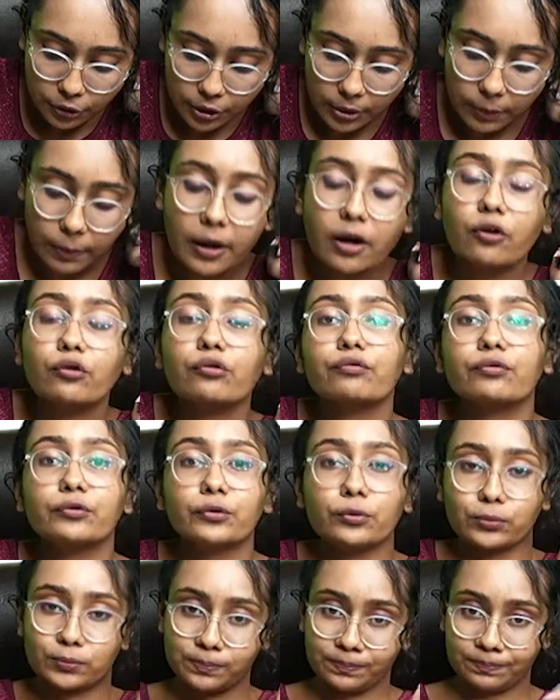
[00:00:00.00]
the power of
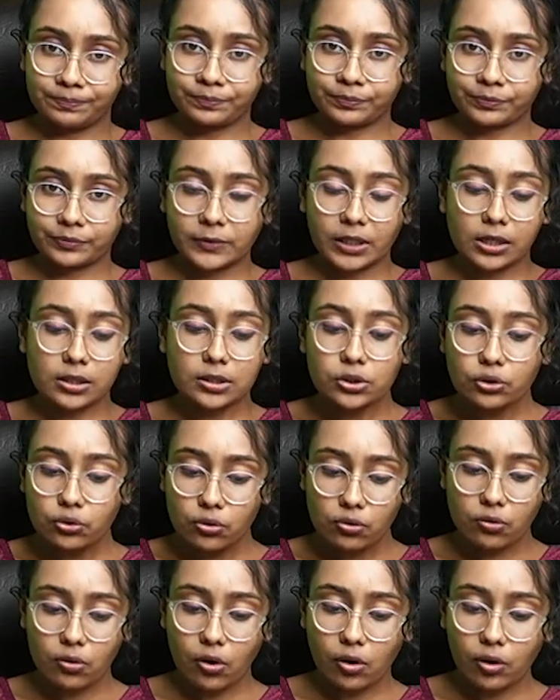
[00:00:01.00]
2. So
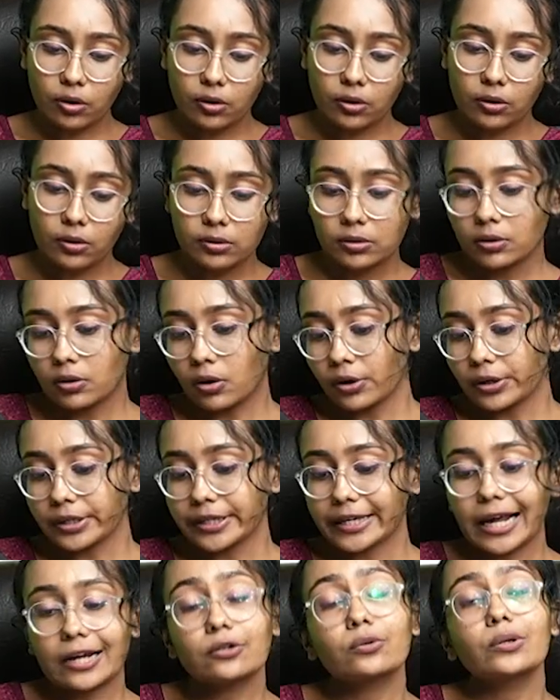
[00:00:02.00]
on
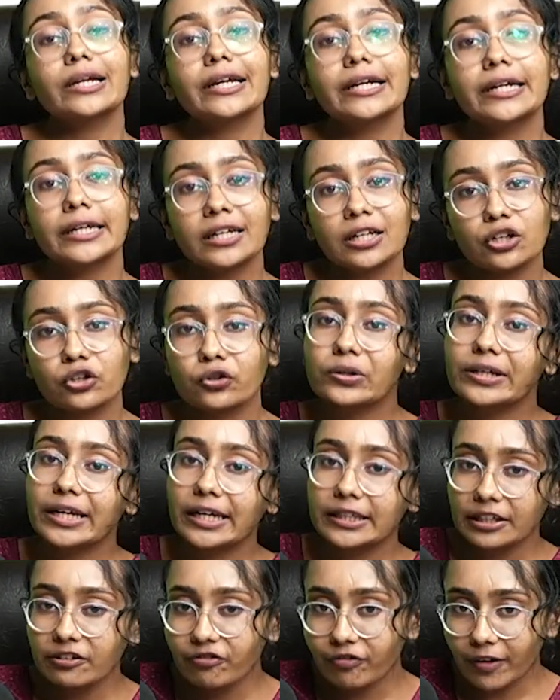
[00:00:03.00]
calculating, you'll get
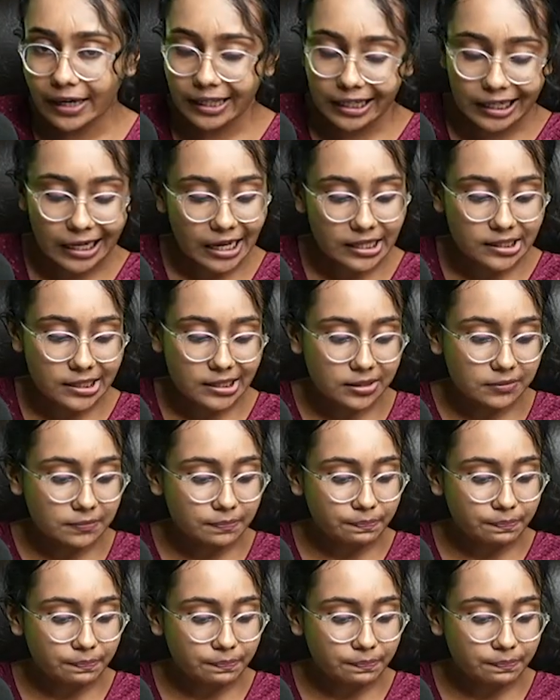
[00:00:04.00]
the final answer.